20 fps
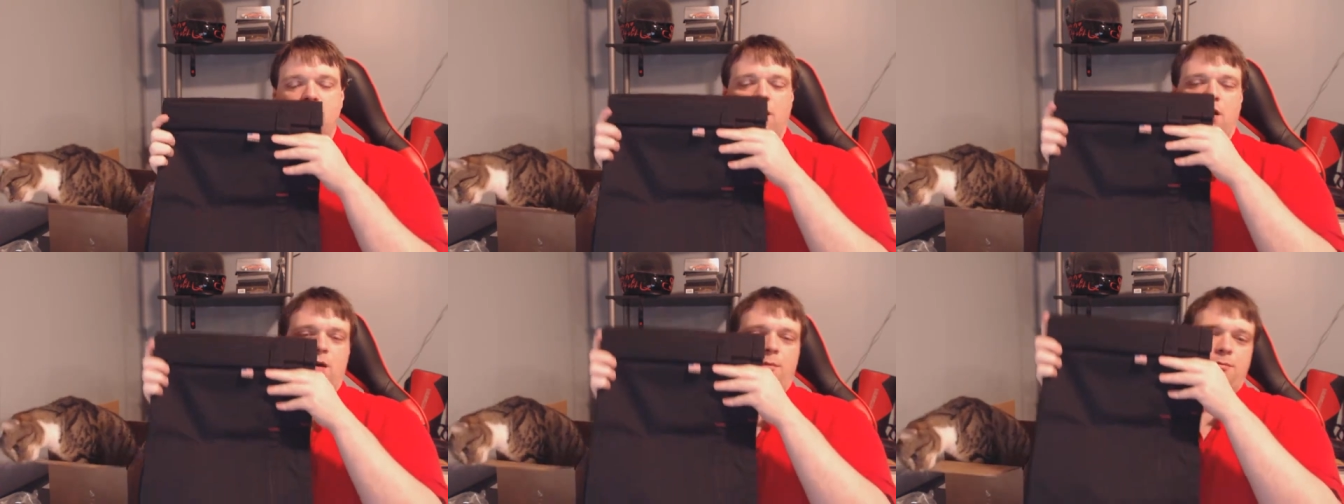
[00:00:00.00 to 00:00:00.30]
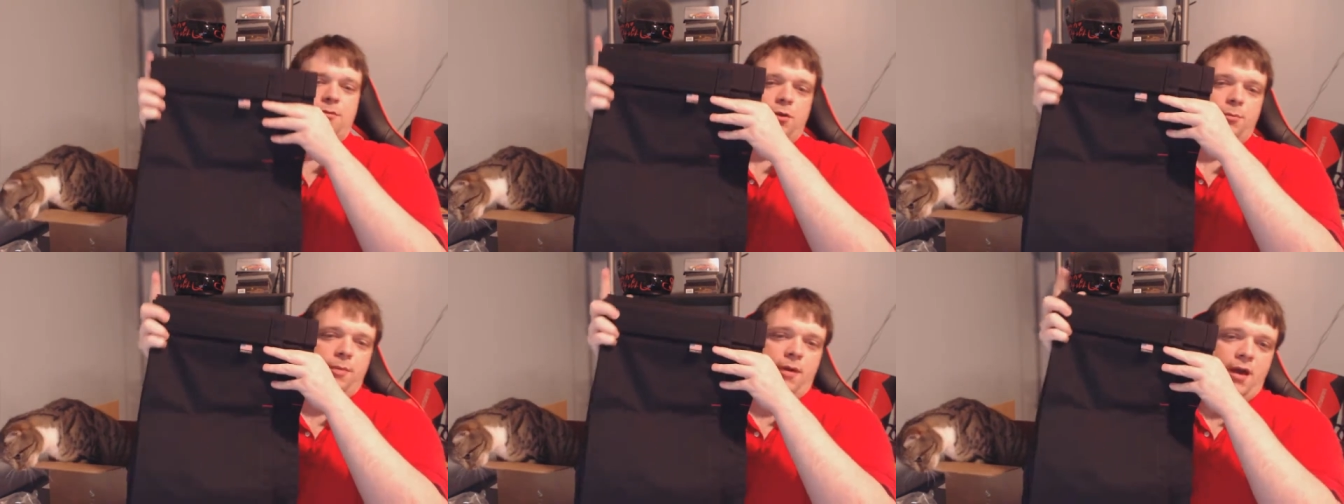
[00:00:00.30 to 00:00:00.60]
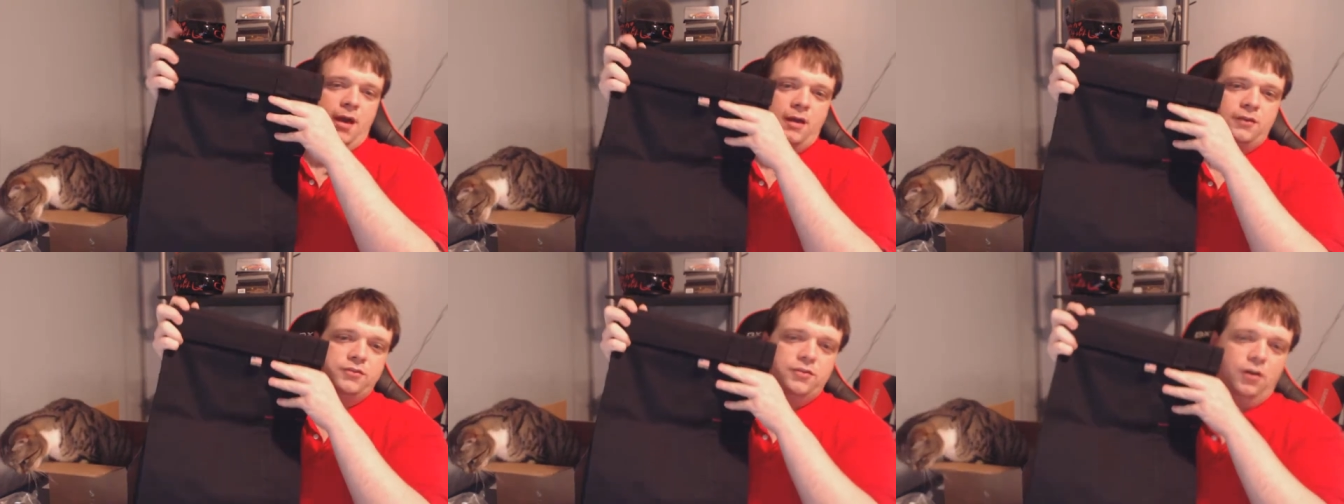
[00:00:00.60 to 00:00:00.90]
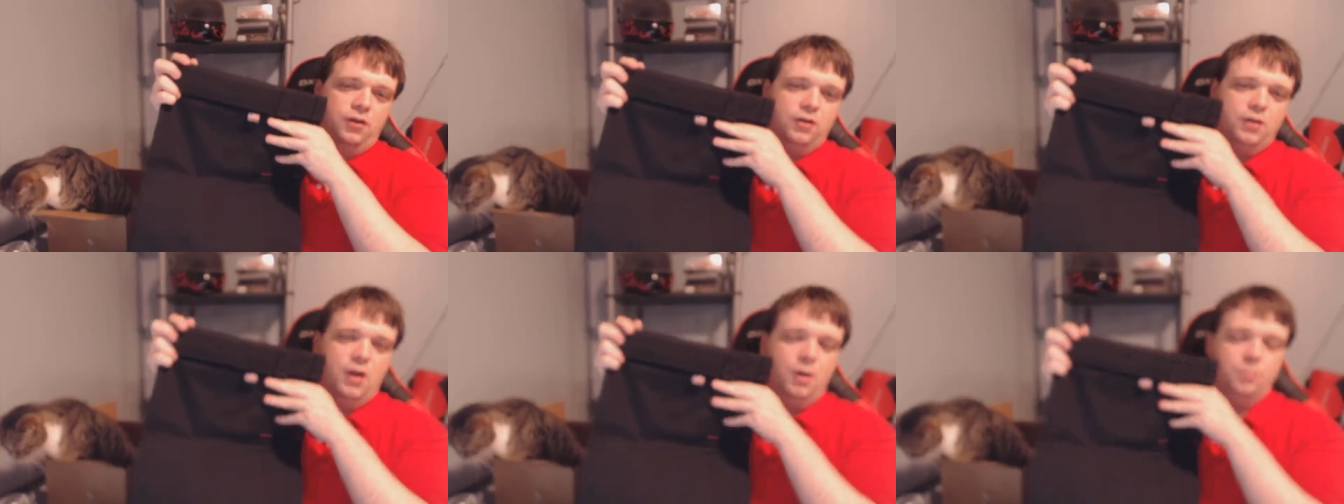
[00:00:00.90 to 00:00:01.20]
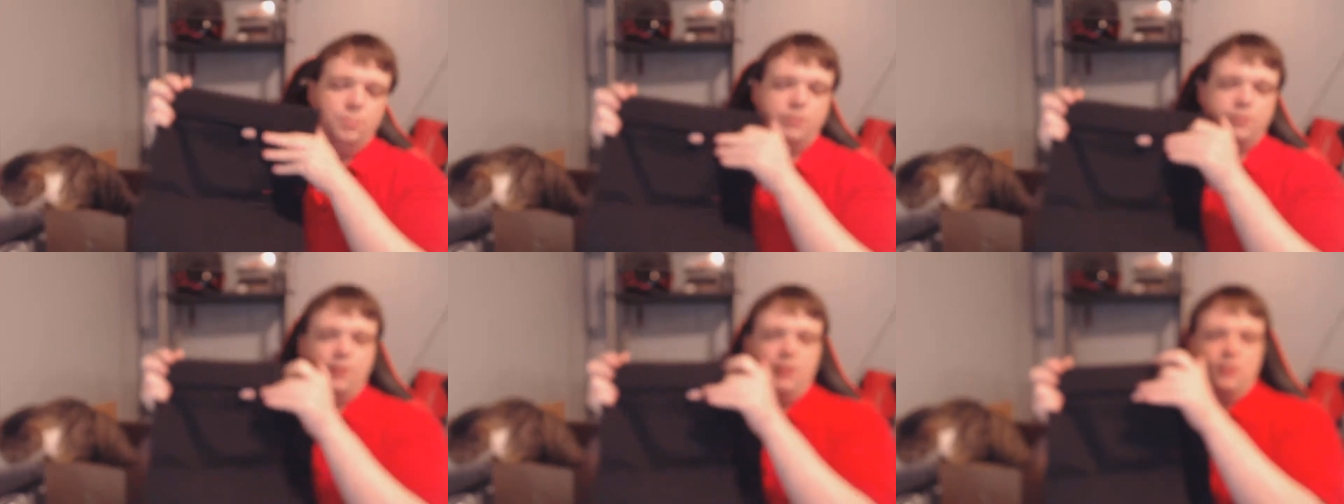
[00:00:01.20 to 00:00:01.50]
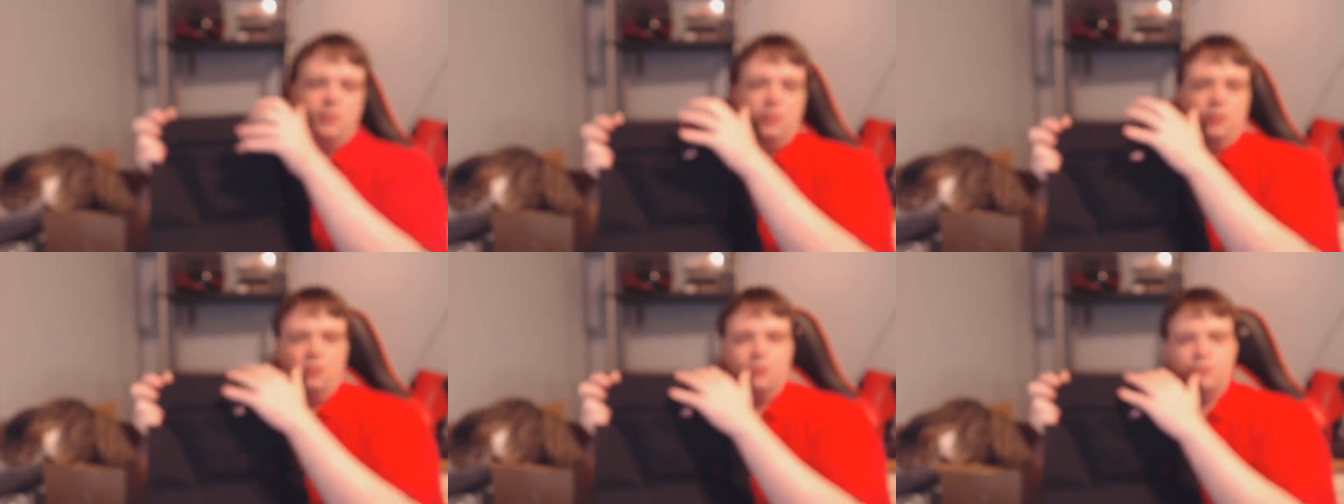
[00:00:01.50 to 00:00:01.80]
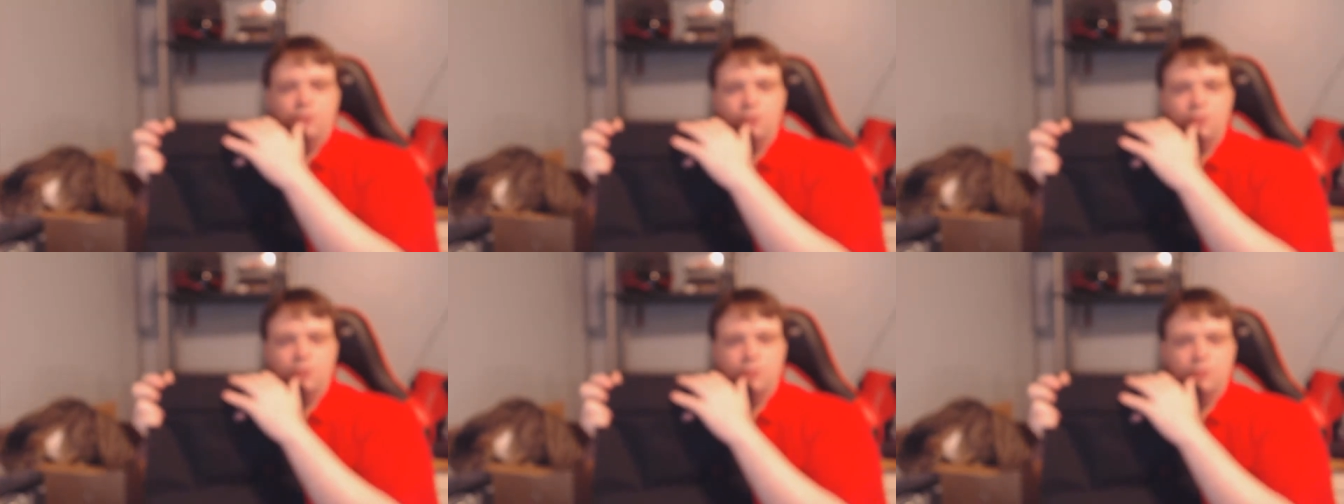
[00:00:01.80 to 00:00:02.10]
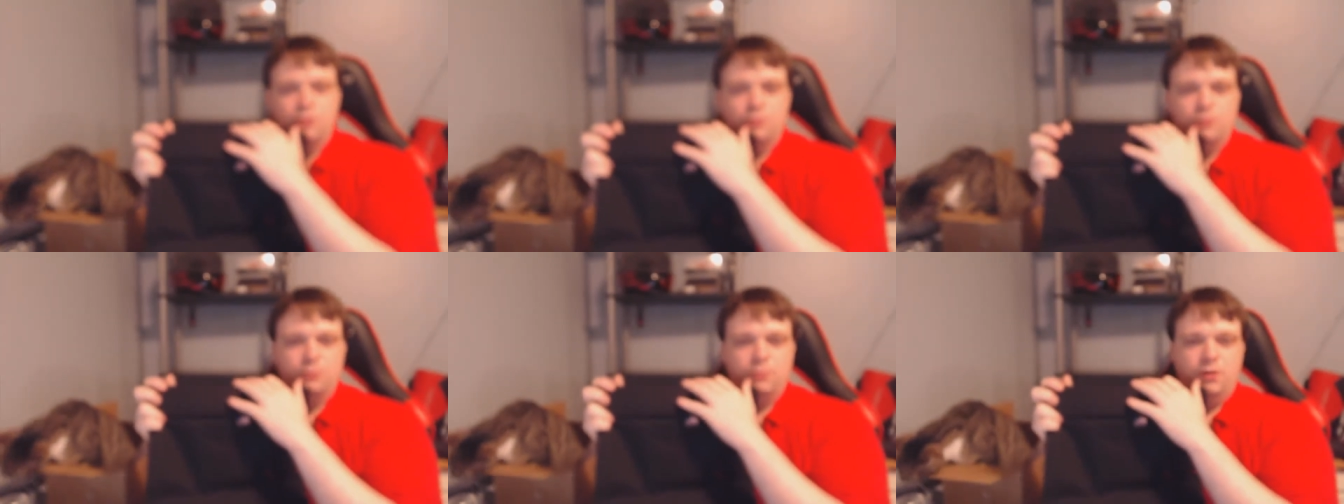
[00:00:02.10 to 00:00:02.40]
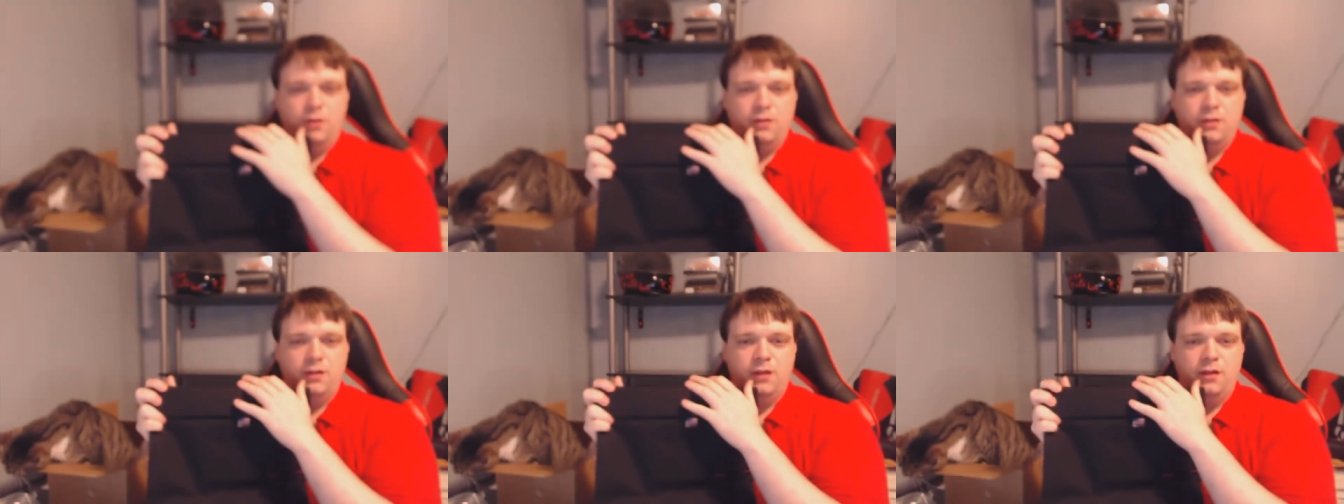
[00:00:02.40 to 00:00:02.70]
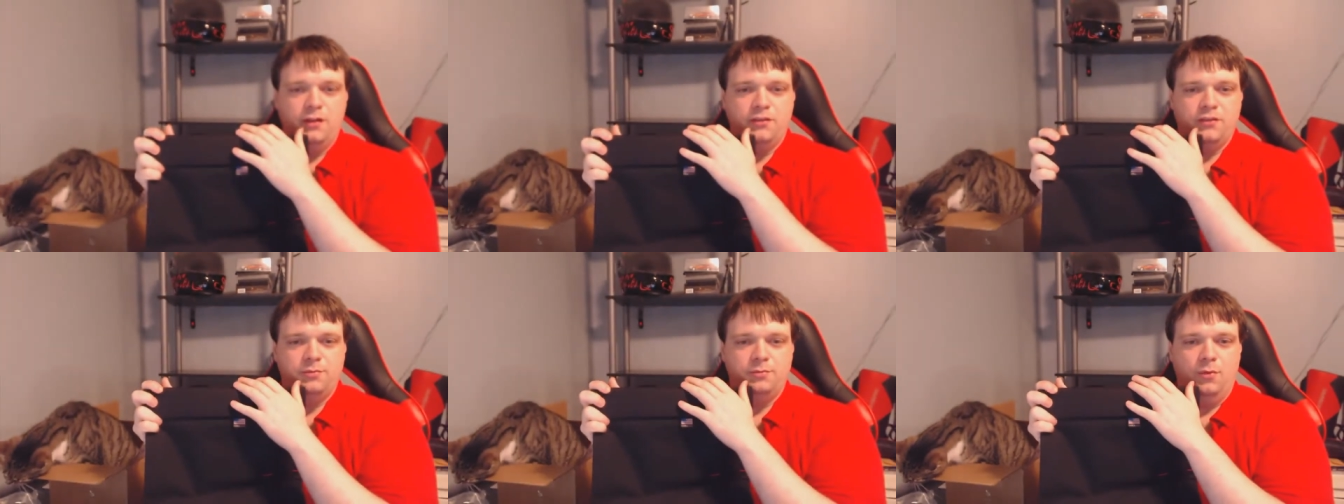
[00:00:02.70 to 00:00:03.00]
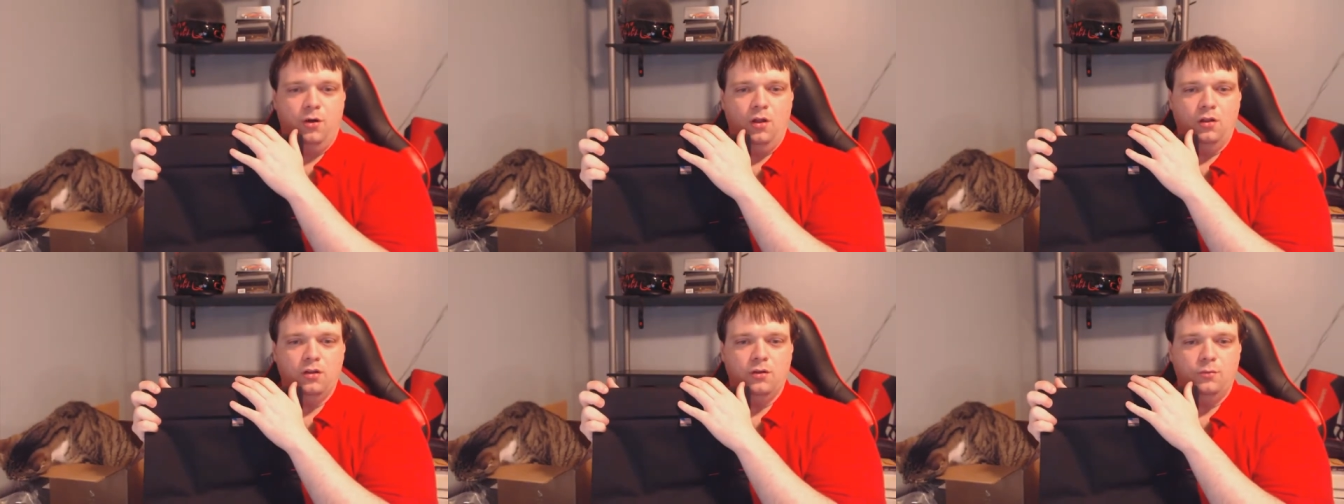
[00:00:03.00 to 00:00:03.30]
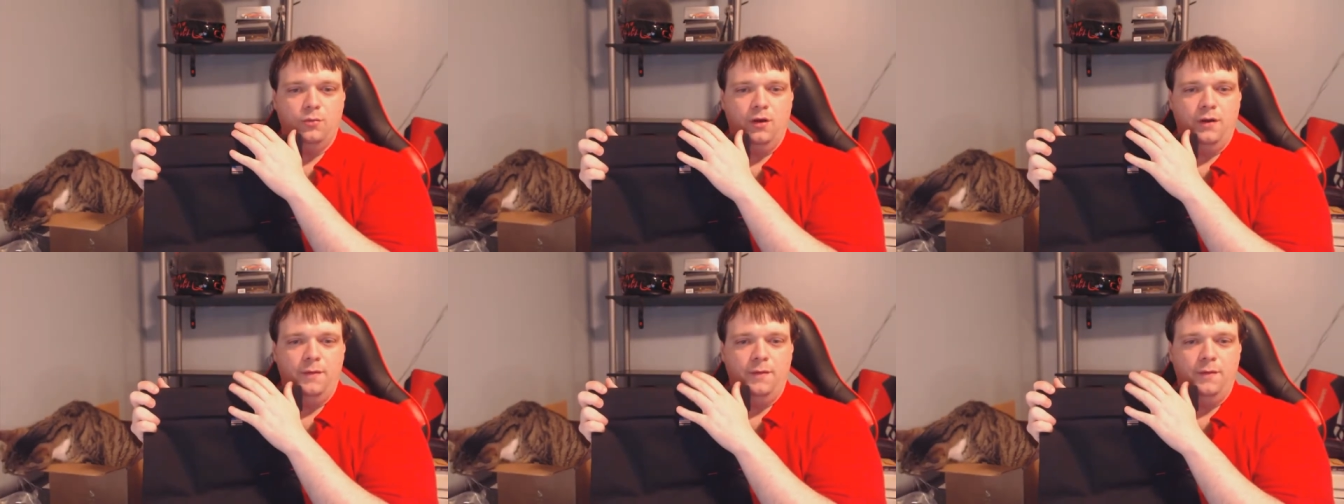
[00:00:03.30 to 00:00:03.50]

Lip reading: their bags all come with a larger one and a smaller